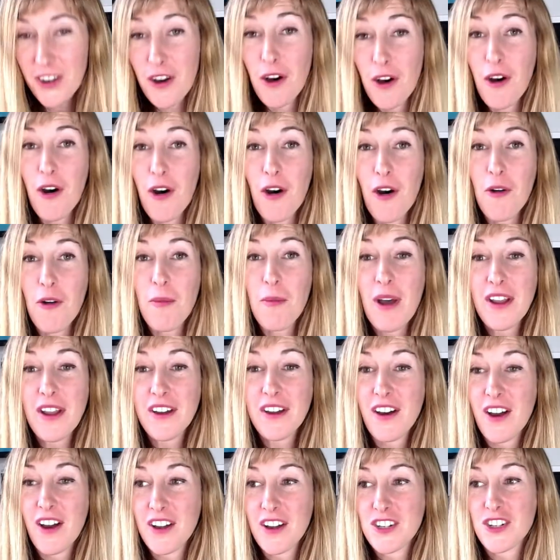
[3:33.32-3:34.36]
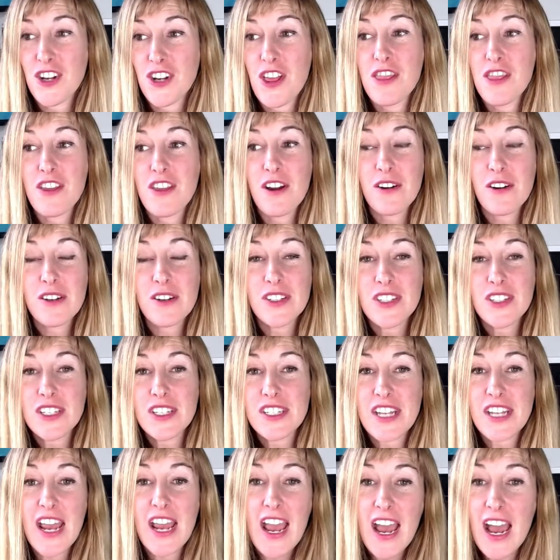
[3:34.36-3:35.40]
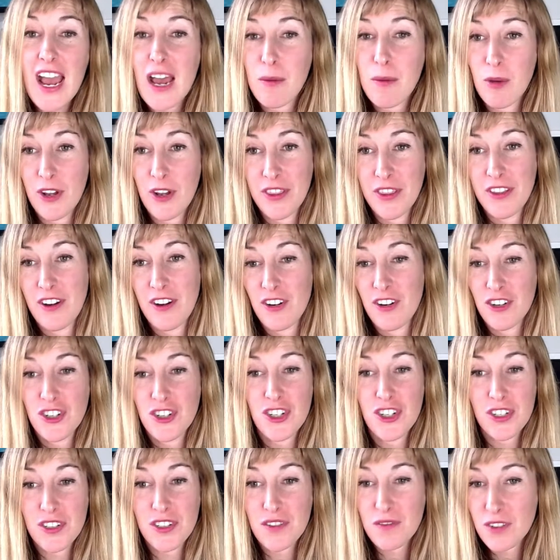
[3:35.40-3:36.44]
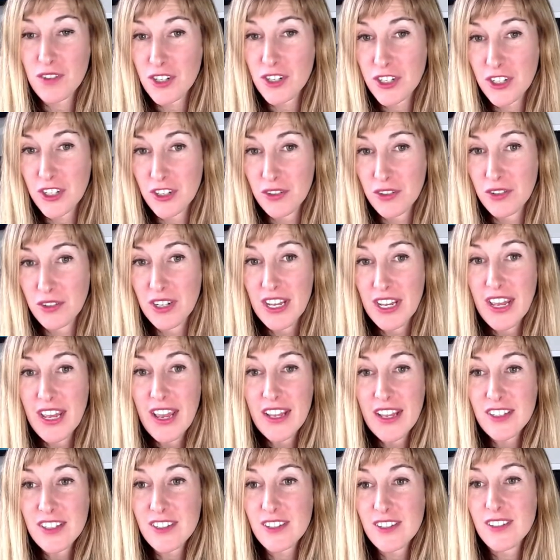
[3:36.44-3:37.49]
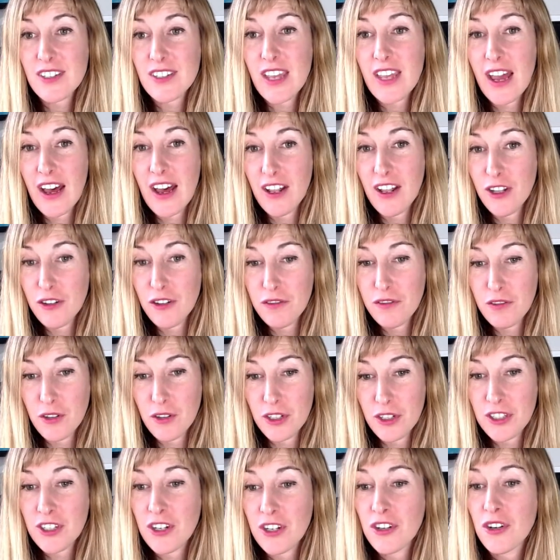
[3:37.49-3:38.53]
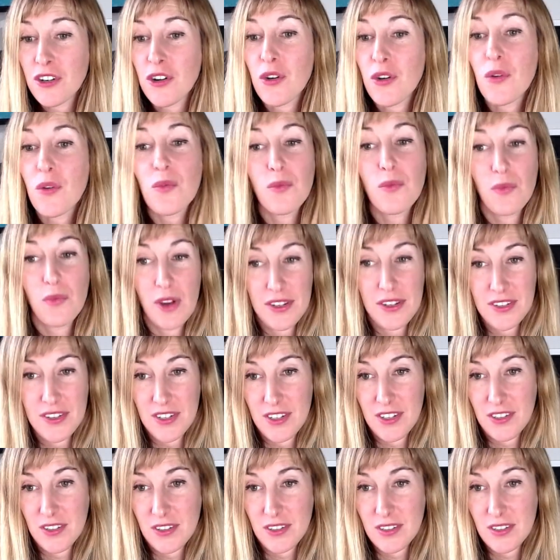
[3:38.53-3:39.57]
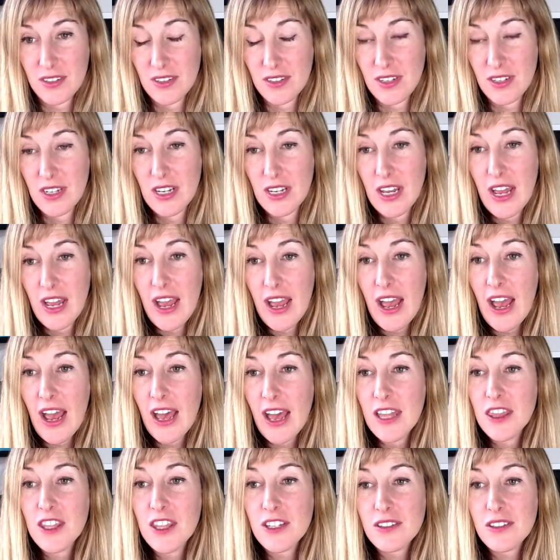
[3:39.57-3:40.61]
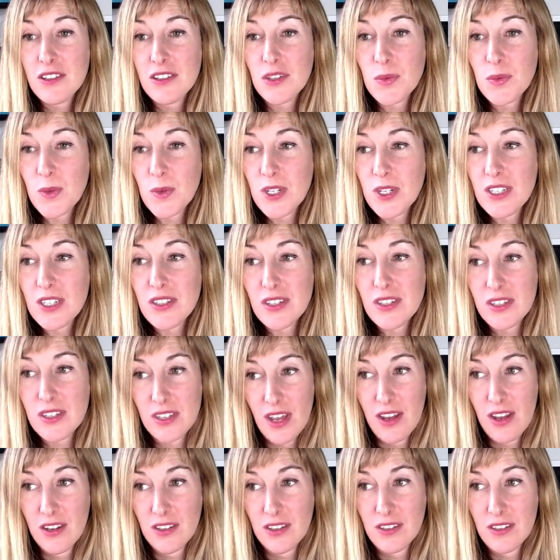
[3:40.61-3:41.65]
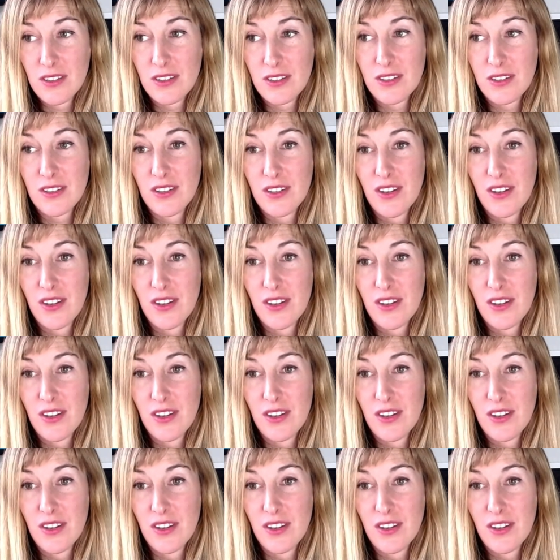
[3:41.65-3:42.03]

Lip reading: oh my gosh, there is a tab on there just for you. It says California residents. And this is what it says.